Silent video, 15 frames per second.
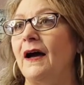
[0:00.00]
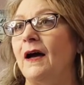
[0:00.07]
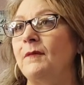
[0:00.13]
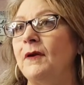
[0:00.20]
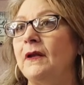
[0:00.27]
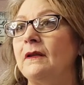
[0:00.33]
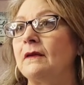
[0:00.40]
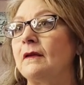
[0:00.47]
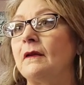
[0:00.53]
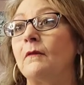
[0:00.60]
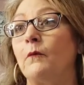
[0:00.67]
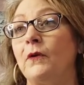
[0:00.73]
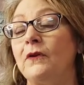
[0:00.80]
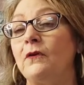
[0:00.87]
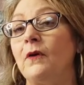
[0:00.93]
I mean,
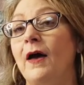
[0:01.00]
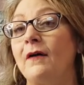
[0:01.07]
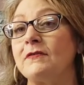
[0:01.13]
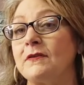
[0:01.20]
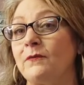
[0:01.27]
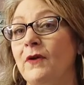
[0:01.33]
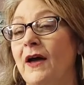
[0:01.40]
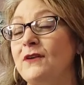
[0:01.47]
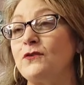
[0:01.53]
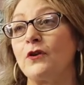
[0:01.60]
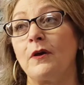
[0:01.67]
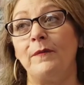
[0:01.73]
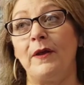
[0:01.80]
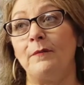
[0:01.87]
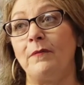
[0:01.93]
we do have some guys who
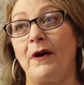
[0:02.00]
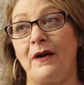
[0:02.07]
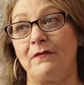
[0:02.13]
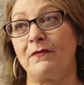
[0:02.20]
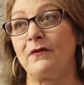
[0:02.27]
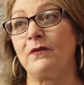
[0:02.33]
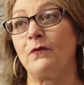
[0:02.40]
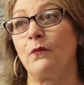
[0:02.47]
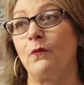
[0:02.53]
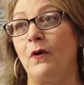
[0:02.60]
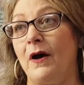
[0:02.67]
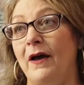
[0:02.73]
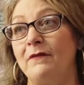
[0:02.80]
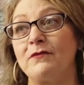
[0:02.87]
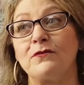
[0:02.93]
come in and buy for their
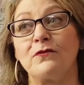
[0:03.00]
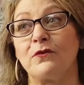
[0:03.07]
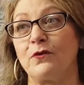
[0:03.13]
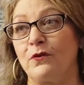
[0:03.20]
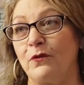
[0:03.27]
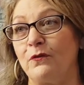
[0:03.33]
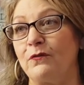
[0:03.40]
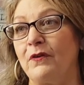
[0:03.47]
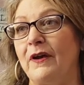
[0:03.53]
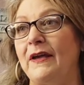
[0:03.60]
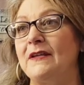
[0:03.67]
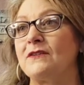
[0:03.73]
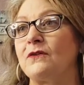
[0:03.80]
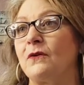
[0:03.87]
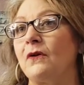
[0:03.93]
wives or their
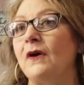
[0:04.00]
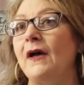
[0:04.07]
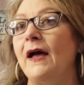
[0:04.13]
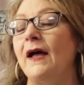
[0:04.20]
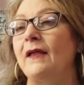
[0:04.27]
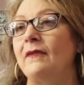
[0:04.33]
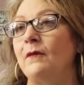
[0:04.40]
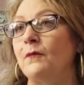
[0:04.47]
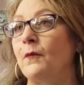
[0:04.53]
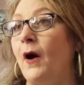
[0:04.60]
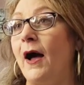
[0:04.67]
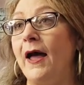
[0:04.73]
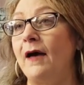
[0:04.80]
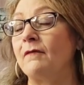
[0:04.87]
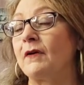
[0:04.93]
girlfriends, or I
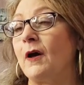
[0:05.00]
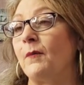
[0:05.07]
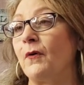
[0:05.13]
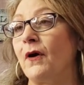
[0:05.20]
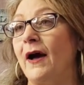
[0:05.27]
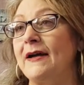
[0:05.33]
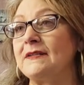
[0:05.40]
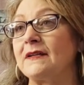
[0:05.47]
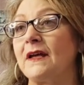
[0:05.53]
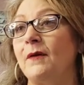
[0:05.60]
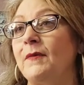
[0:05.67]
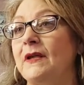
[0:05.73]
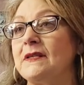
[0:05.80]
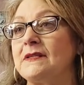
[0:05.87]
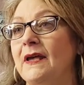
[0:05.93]
have a couple guys that come
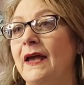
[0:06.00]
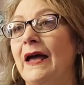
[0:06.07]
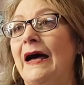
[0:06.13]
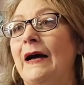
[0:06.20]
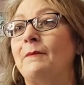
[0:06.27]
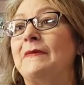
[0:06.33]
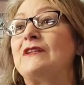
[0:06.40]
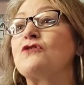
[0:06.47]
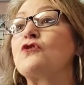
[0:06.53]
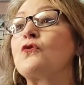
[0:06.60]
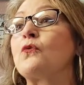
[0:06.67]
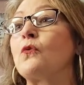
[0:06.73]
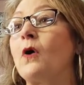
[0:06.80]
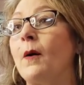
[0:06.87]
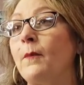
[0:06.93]
in and say, I'm in
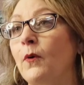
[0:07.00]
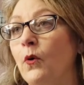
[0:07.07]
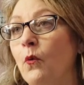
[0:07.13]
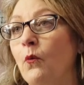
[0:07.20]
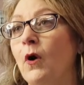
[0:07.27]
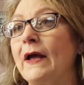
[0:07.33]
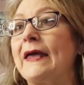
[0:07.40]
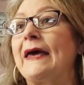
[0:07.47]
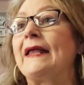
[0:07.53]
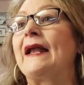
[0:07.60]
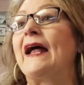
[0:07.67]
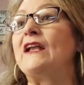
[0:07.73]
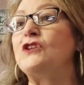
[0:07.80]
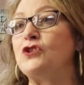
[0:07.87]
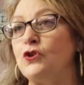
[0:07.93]
trouble, what can
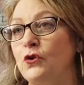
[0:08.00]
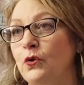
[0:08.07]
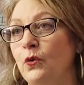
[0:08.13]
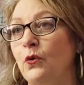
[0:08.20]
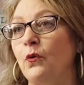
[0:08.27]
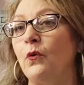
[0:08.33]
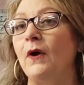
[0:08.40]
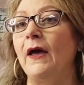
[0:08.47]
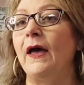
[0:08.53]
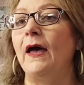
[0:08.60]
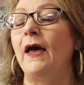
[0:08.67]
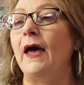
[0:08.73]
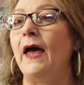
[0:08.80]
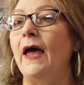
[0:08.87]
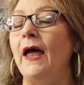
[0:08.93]
I do?
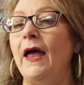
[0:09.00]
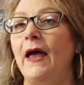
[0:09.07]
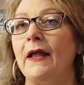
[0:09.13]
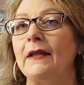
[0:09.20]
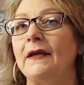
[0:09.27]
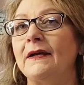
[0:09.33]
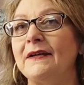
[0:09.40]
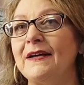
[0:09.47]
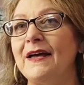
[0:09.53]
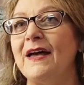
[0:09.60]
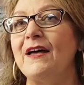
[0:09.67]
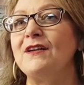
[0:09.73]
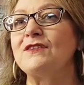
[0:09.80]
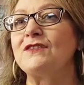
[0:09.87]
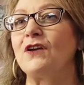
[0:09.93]
And
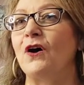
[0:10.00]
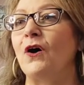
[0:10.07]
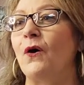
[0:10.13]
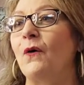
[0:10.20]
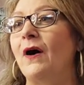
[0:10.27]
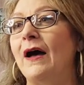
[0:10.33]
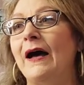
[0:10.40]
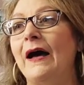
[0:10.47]
so,